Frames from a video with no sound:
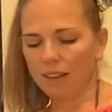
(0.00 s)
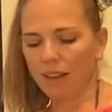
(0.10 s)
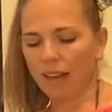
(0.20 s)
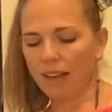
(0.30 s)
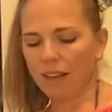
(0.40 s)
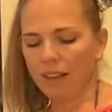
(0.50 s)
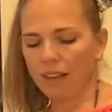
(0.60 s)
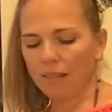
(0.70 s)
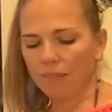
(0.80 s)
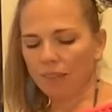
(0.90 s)
Okay.
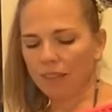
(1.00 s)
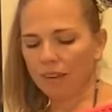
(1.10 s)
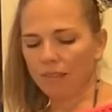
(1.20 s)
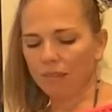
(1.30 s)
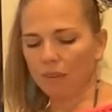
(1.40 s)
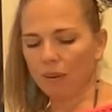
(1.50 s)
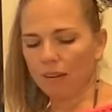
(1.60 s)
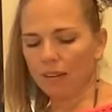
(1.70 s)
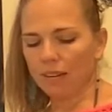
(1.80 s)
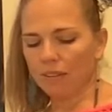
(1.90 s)
And then
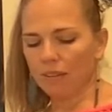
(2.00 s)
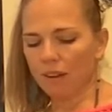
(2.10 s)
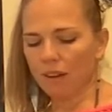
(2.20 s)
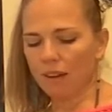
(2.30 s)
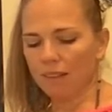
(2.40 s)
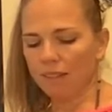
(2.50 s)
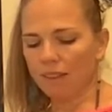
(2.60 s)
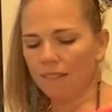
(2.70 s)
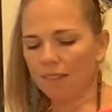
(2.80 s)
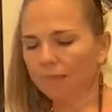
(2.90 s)
fluorine, as you know, has
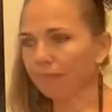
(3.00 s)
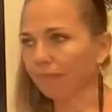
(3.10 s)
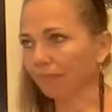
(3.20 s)
7.